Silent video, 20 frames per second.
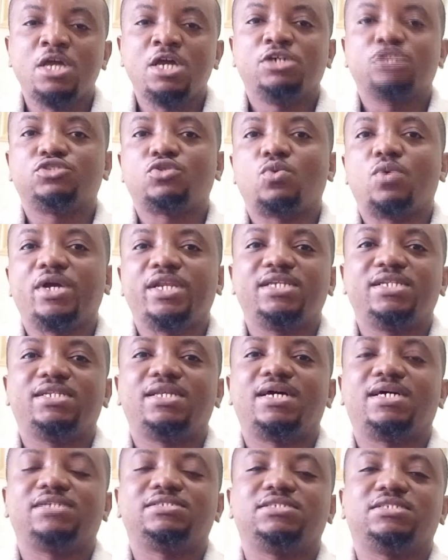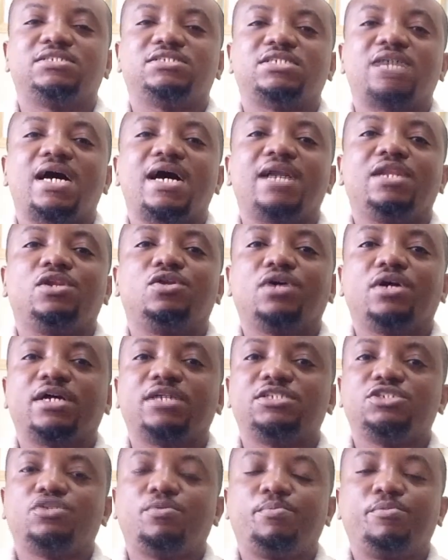So what it does is I look
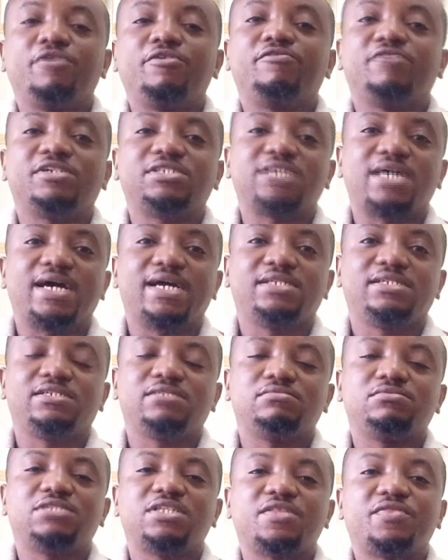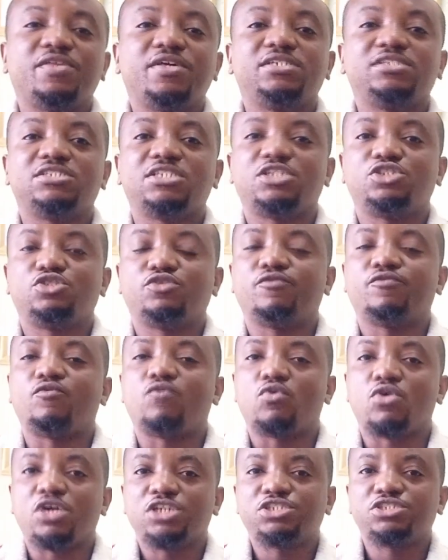at your previous items, the things that you've
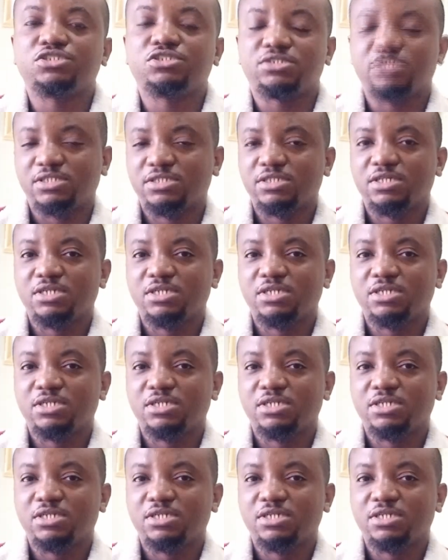watched,